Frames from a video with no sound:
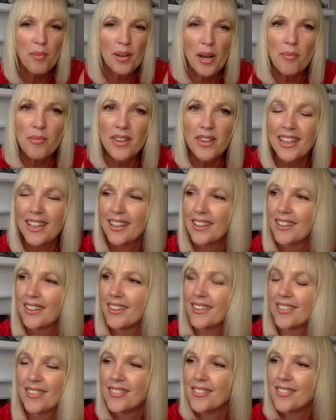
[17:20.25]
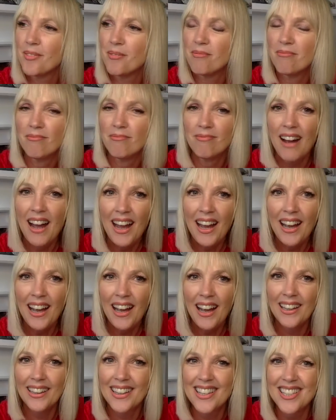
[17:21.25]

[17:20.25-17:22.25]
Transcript: But I'm thinking, man,